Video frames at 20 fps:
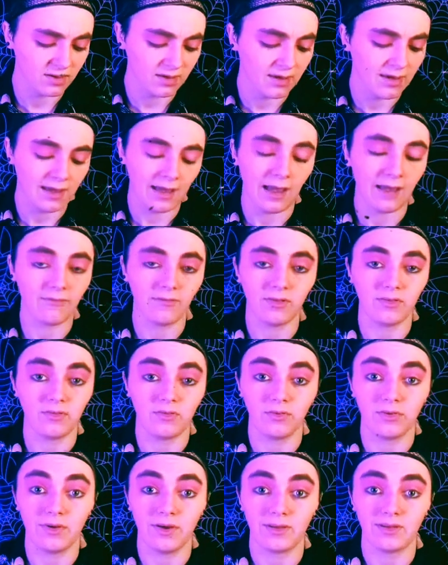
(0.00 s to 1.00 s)
I really don't
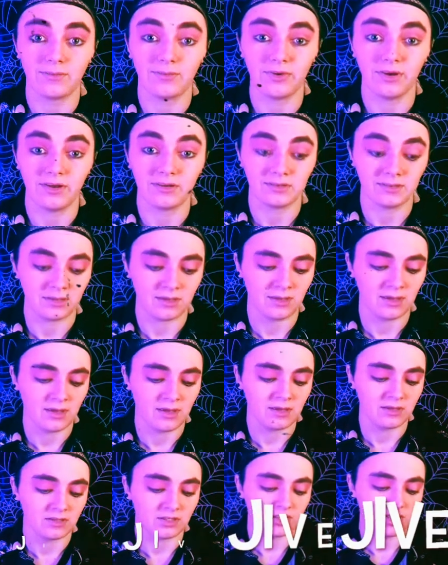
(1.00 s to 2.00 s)
know how to pronounce it.
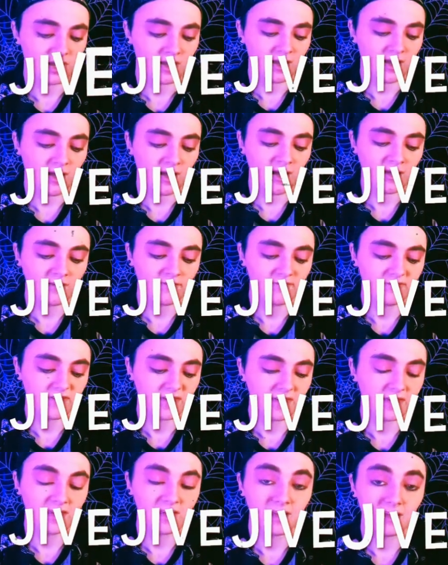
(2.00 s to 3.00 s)

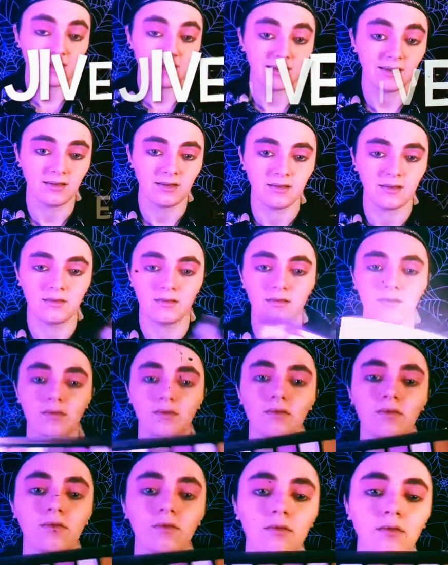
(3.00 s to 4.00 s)
J-I-V-E.
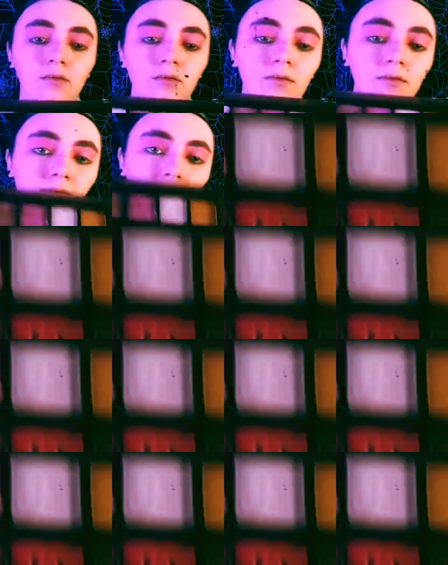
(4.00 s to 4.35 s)
You